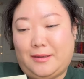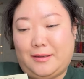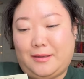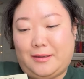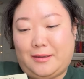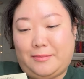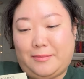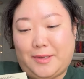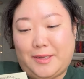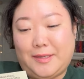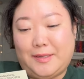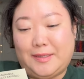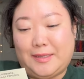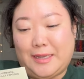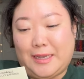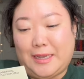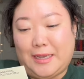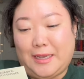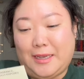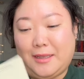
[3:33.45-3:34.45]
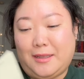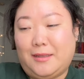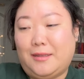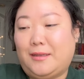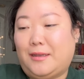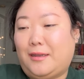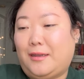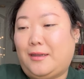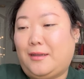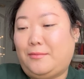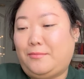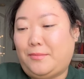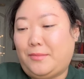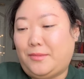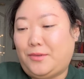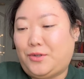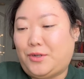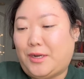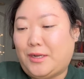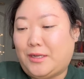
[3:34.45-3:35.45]
I must say,
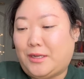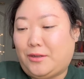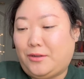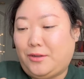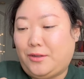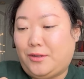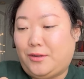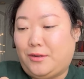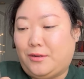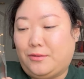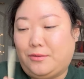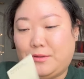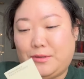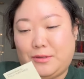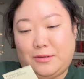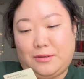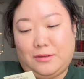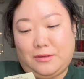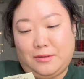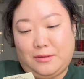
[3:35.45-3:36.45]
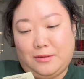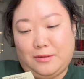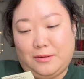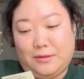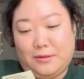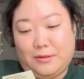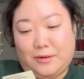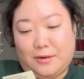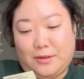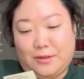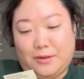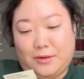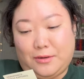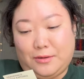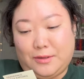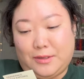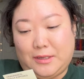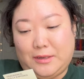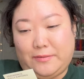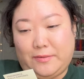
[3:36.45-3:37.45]
should I tell you the notes? Are the
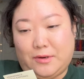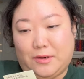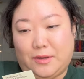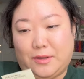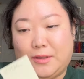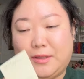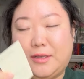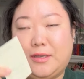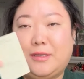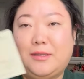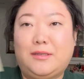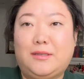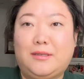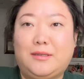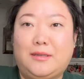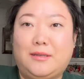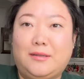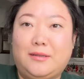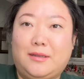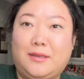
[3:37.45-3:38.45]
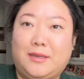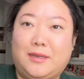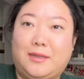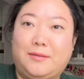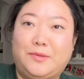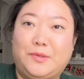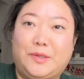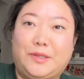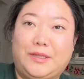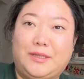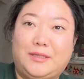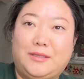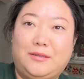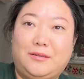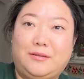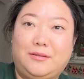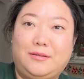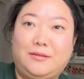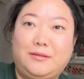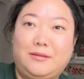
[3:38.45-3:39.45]
notes even on this? It comes with this
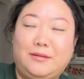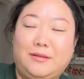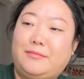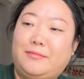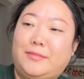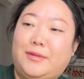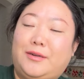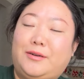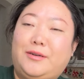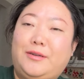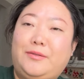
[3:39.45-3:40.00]
little, I don't